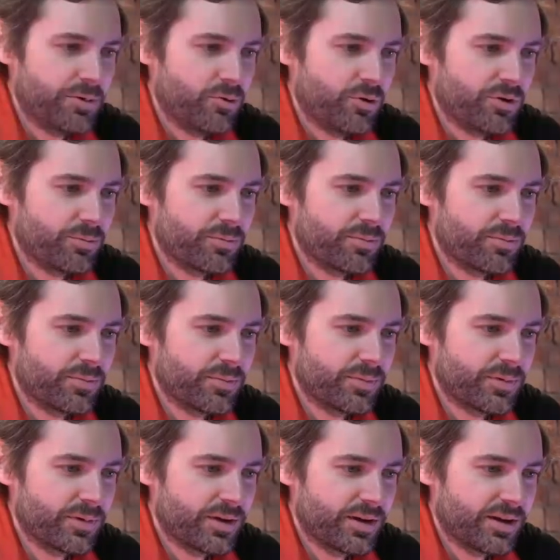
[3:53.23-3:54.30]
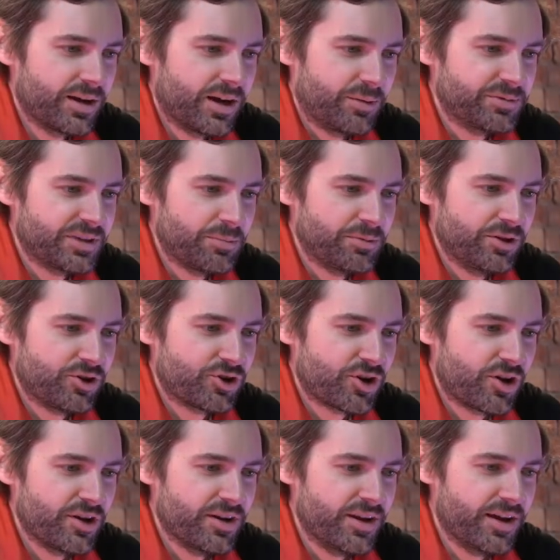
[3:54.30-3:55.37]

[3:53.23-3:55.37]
maybe I'm going to show